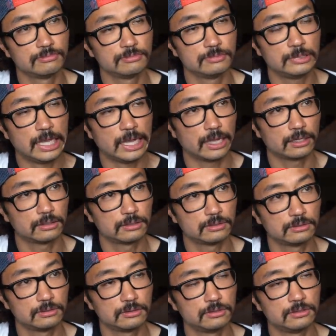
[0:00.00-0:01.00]
Yeah.
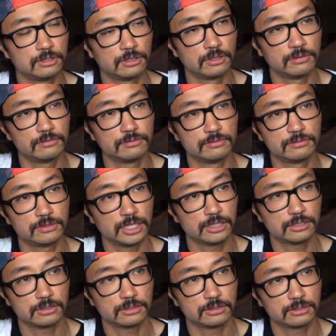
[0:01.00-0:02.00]
Nurvv
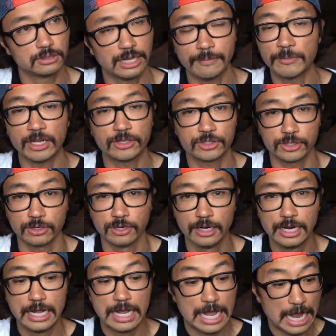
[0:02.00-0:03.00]
sensors. I'm not
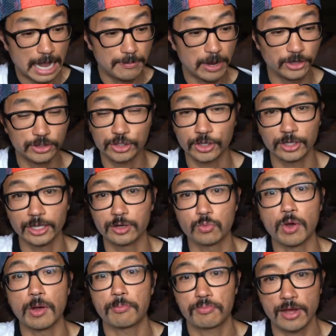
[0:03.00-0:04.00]
sure like
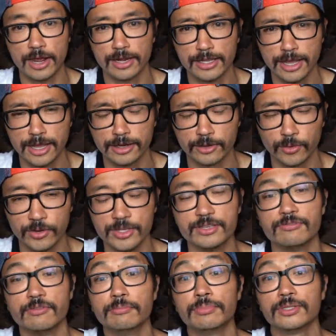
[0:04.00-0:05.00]
what product category
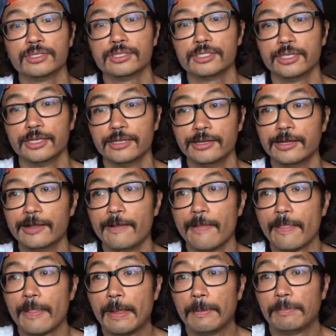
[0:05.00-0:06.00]
you even put this in,
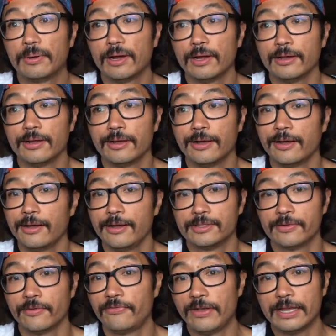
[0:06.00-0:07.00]
but
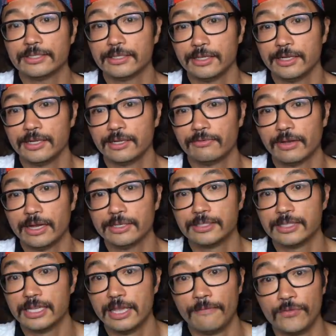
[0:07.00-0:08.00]
it's a fascinating
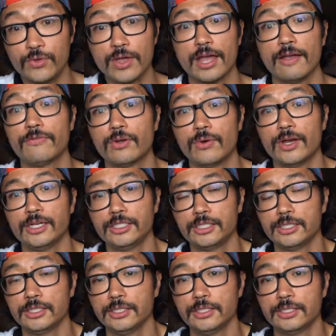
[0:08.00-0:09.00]
device. If you have
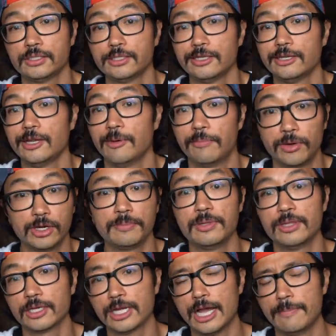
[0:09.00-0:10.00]
questions, put
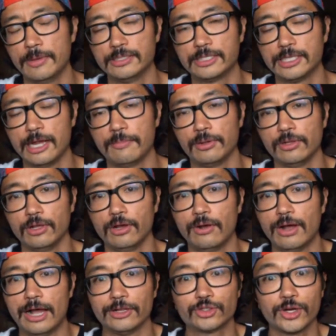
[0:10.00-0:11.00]
them in the comments down
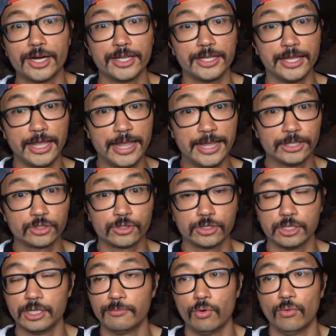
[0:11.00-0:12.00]
below. I'll try to
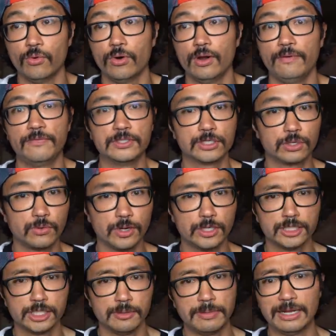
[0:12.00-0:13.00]
answer them. Or if it's a
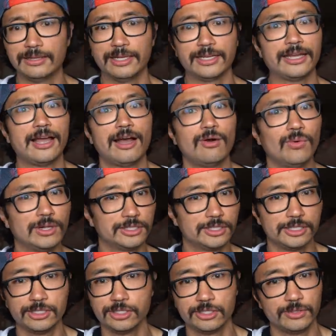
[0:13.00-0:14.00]
question about, like, how well
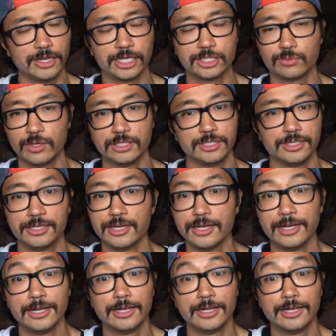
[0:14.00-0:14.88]
does it do XYZ,